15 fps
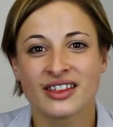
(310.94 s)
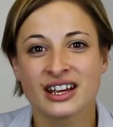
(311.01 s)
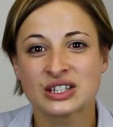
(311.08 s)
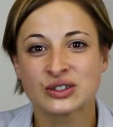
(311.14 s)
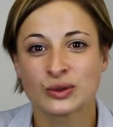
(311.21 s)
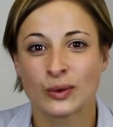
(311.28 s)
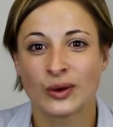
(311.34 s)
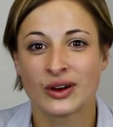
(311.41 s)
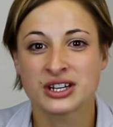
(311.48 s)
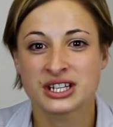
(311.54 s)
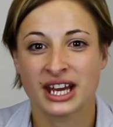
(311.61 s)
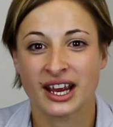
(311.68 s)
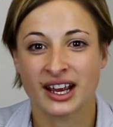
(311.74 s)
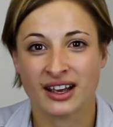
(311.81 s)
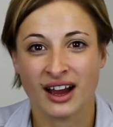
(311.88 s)
Thanks for
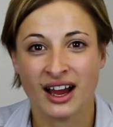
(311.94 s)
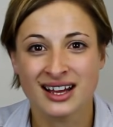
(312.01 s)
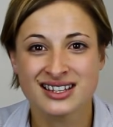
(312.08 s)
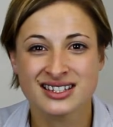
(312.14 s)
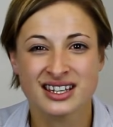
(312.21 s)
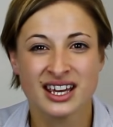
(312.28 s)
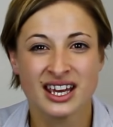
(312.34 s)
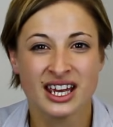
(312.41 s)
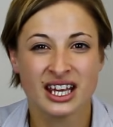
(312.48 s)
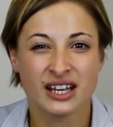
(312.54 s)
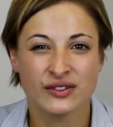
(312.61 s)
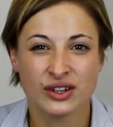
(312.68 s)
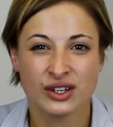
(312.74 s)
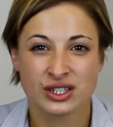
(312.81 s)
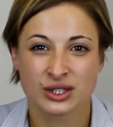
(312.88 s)
watching, guys.
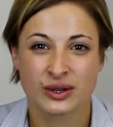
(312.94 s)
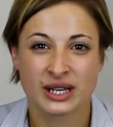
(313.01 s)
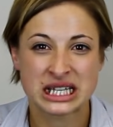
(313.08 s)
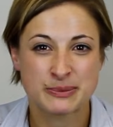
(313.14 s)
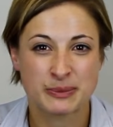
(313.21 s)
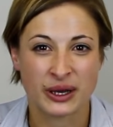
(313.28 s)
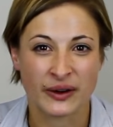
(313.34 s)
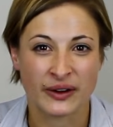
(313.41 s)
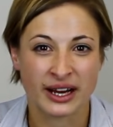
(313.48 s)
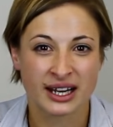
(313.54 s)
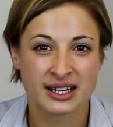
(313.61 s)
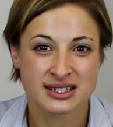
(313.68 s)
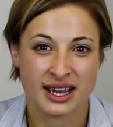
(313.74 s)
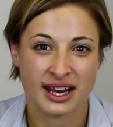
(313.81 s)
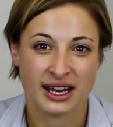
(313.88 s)
If you do
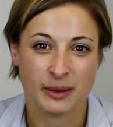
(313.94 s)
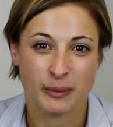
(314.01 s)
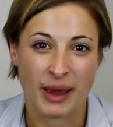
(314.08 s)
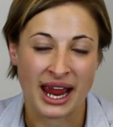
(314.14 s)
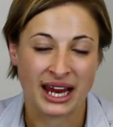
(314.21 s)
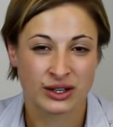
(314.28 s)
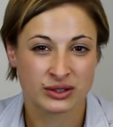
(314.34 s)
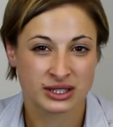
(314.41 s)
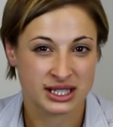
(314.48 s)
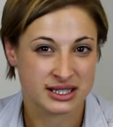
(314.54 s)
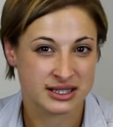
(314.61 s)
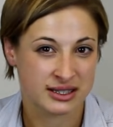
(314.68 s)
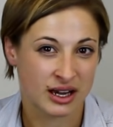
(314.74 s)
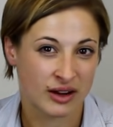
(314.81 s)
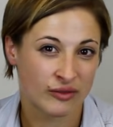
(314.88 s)
experience any pain or
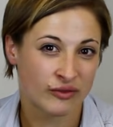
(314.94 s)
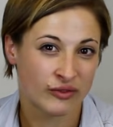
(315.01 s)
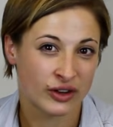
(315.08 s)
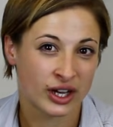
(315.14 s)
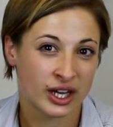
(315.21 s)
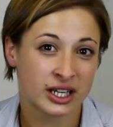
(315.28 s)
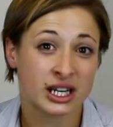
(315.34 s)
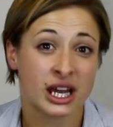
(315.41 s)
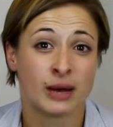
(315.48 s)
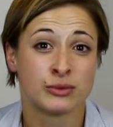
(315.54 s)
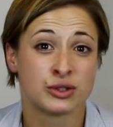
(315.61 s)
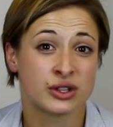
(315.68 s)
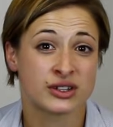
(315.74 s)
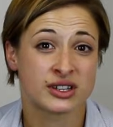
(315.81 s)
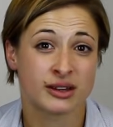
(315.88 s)
discomfort
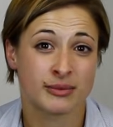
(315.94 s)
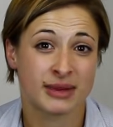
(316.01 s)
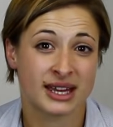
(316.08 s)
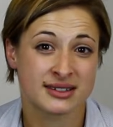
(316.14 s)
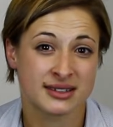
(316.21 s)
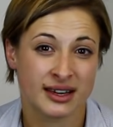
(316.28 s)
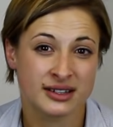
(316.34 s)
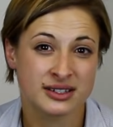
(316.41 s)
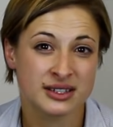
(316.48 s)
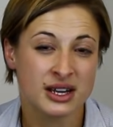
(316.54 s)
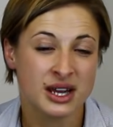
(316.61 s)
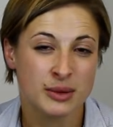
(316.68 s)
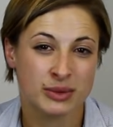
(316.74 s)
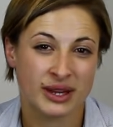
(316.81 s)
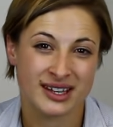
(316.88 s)
due to the massage,
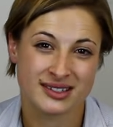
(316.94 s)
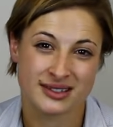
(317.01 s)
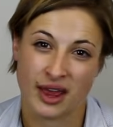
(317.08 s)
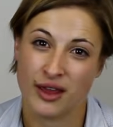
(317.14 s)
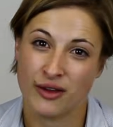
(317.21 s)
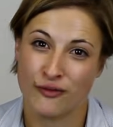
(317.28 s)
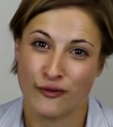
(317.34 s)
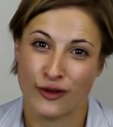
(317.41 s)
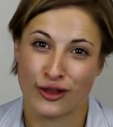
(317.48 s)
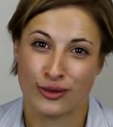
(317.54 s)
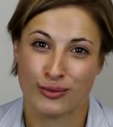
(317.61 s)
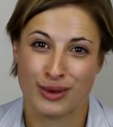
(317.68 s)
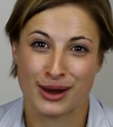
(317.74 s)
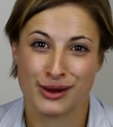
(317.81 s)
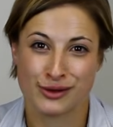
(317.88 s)
please seek
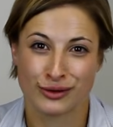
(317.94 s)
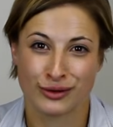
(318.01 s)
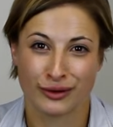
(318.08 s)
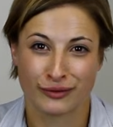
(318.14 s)
further medical